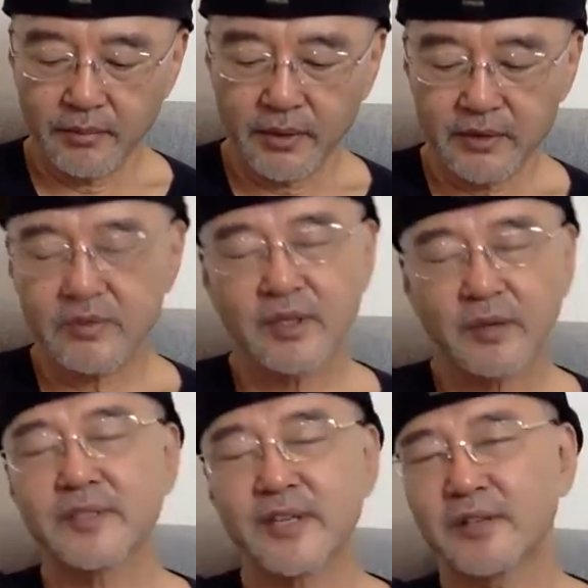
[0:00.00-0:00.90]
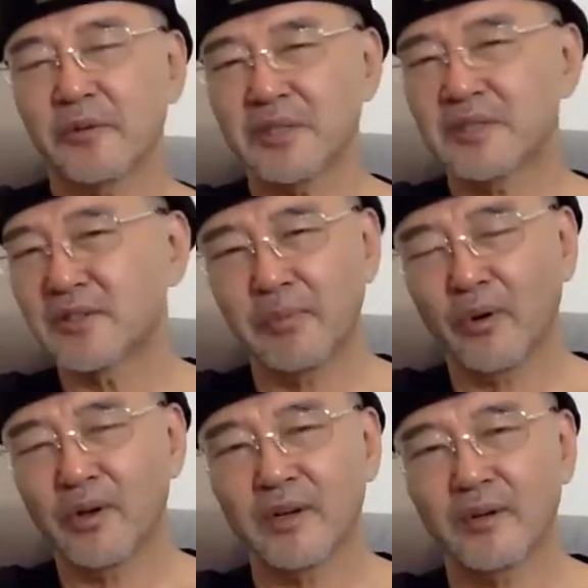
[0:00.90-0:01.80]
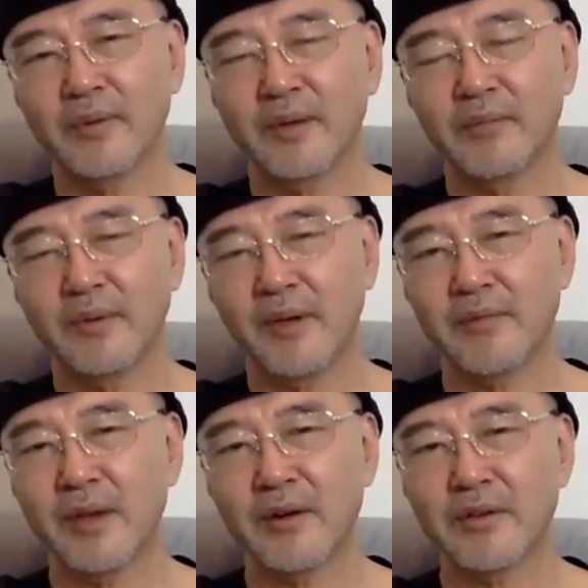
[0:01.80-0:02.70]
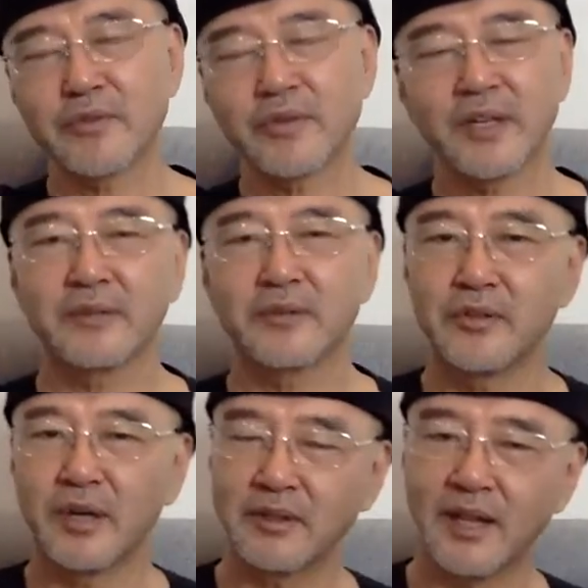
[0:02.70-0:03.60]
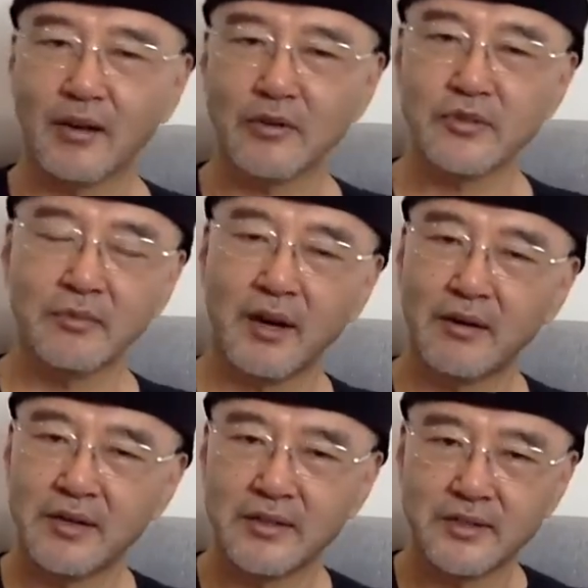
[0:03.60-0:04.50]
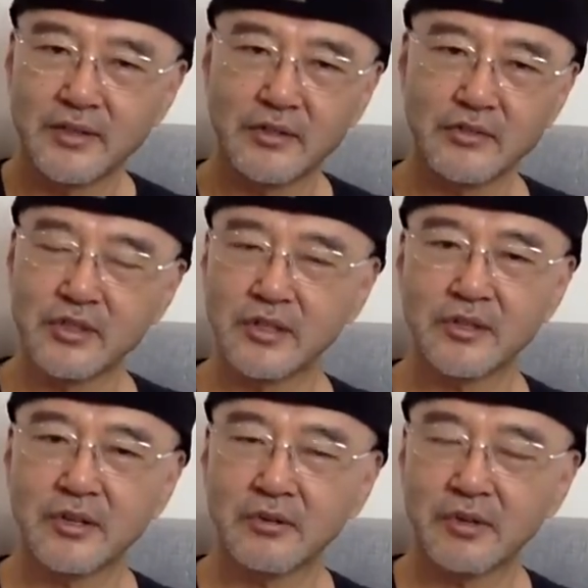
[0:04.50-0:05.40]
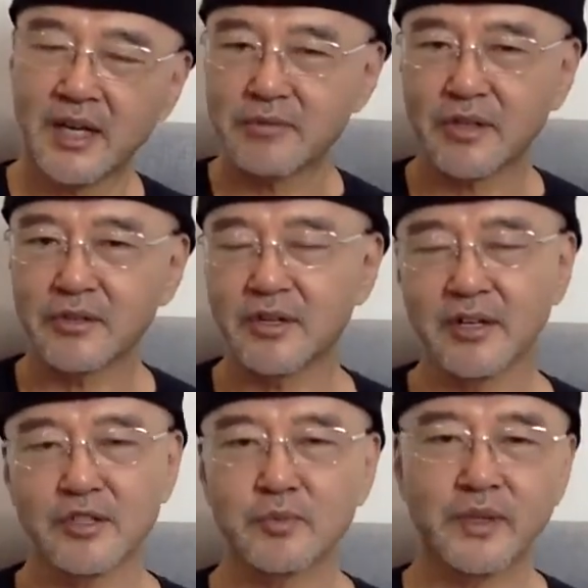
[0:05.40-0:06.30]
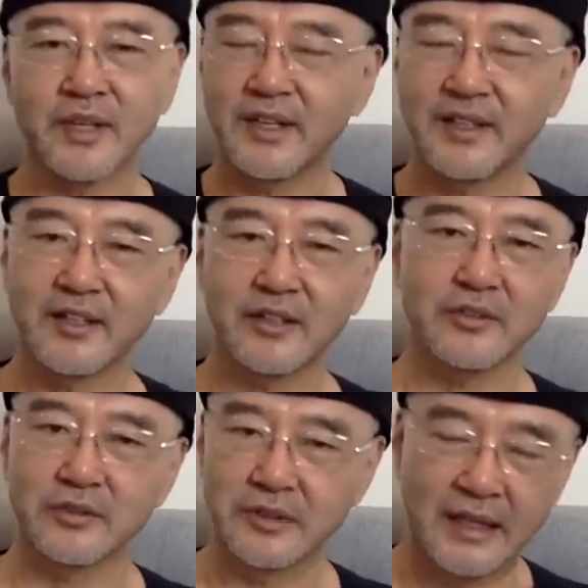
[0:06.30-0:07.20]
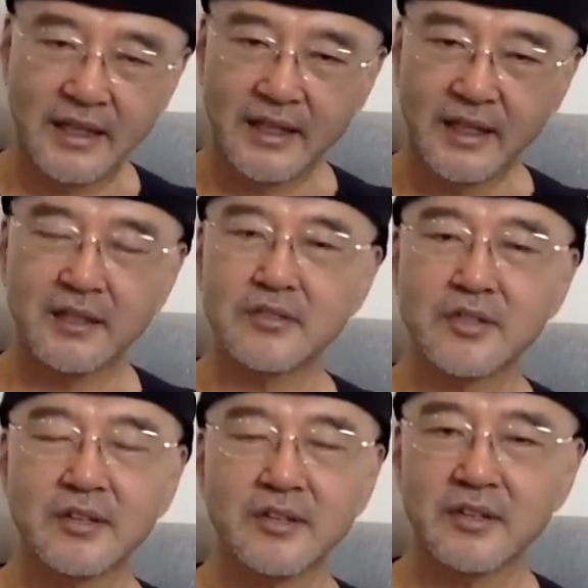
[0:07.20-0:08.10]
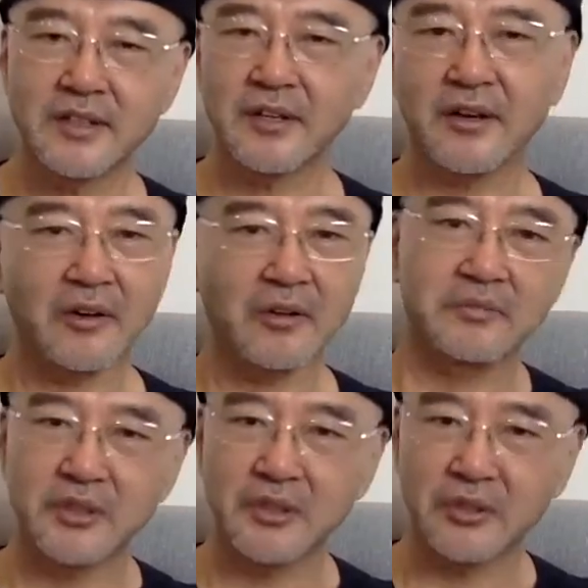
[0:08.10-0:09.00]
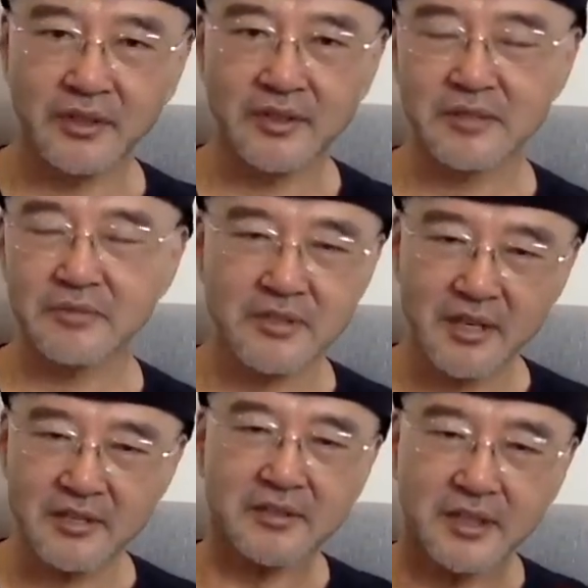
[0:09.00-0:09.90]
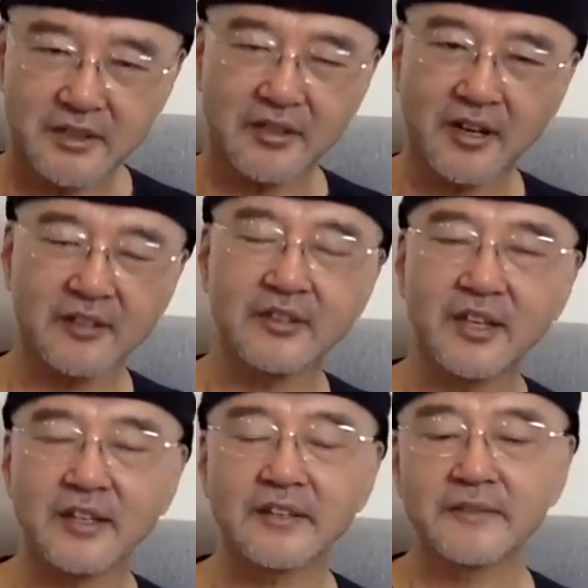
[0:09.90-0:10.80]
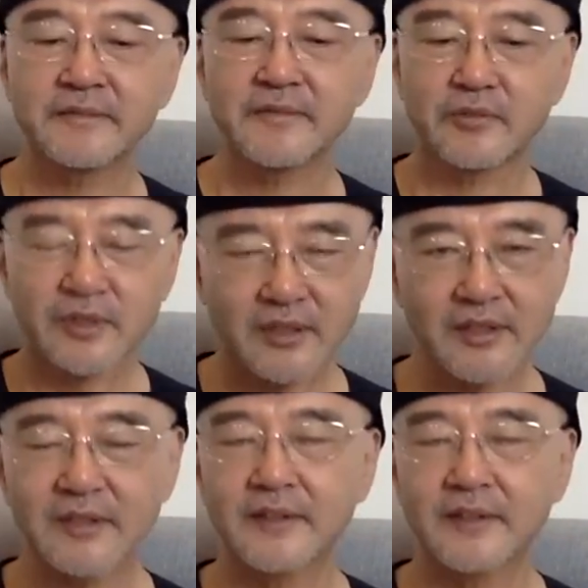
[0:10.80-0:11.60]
But someone says, oh, what's the point of marriage ring when you have a lousy marriage? You know, you cheat on your wife, cheat on your husband, you know, you hate each other, you know, oh, we don't need this, we just need the content. Really?